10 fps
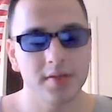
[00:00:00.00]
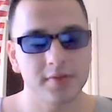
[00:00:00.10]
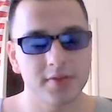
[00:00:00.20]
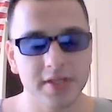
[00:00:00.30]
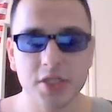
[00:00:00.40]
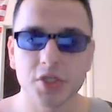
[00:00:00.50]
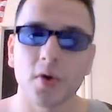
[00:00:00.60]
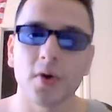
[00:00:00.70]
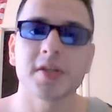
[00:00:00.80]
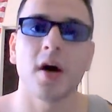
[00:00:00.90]
So this
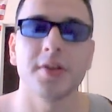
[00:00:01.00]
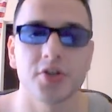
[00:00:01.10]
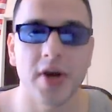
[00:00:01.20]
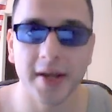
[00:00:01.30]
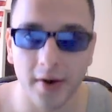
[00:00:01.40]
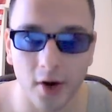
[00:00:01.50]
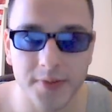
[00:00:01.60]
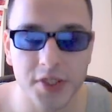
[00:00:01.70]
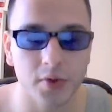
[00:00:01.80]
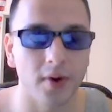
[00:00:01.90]
store is called the Dragon
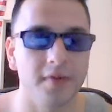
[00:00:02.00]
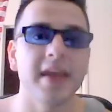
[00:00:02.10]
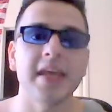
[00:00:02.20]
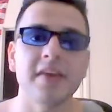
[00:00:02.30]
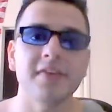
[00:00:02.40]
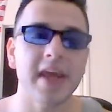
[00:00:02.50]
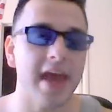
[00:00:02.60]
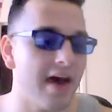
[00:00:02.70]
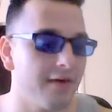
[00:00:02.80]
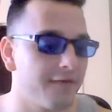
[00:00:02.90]
Herb Store. They even
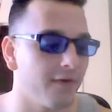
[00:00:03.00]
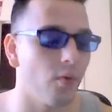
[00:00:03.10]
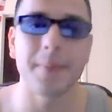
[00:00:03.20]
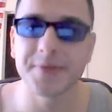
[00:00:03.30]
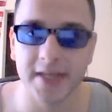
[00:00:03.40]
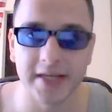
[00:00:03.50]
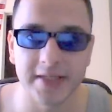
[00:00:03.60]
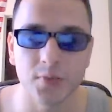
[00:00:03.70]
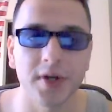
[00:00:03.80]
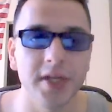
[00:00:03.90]
have
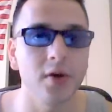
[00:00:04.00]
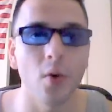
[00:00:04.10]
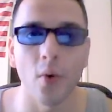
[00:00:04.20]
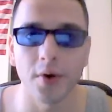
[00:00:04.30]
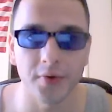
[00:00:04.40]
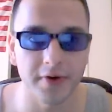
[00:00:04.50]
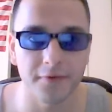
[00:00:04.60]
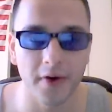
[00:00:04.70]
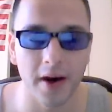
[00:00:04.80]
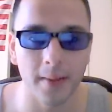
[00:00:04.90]
websites where you can order it
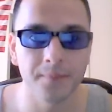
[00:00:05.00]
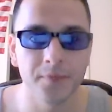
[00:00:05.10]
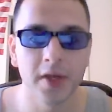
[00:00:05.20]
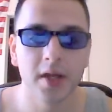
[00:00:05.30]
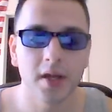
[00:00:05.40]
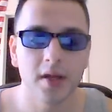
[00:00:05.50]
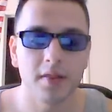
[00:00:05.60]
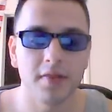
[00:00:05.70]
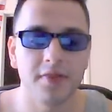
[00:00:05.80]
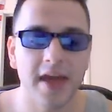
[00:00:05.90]
from.
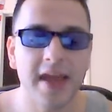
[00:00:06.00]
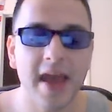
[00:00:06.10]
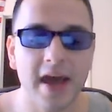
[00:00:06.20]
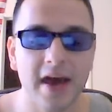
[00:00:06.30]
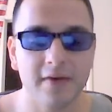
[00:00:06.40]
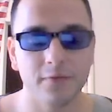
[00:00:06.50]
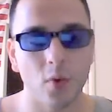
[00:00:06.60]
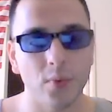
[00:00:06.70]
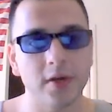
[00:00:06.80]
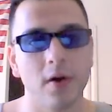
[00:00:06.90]
They have
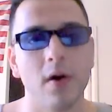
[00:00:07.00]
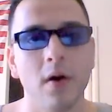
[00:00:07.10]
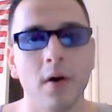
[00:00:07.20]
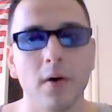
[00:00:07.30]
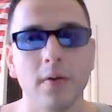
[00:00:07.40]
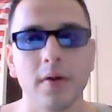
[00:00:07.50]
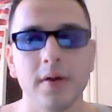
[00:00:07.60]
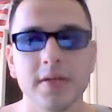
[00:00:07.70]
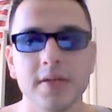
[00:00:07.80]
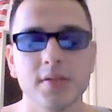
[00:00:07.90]
what we call,
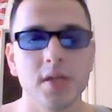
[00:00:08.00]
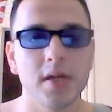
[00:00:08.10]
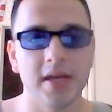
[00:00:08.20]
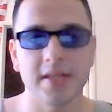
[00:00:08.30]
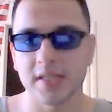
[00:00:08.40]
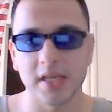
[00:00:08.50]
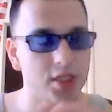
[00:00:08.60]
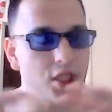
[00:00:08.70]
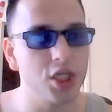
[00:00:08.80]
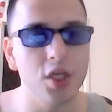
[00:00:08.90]
it's a
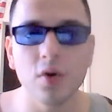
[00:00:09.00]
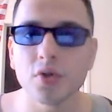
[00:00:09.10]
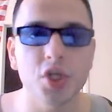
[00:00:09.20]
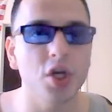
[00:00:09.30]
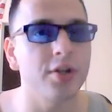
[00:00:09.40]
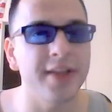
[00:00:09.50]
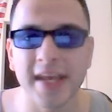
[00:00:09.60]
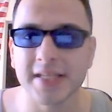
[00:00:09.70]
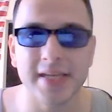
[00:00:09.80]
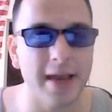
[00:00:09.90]
huge
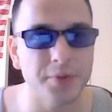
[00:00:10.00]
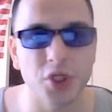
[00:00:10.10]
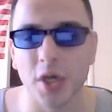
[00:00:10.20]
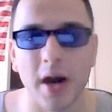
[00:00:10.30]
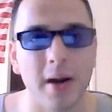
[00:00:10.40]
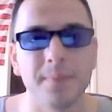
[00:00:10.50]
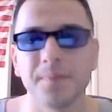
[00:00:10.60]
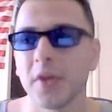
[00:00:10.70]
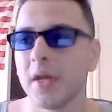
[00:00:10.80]
clinic type shop.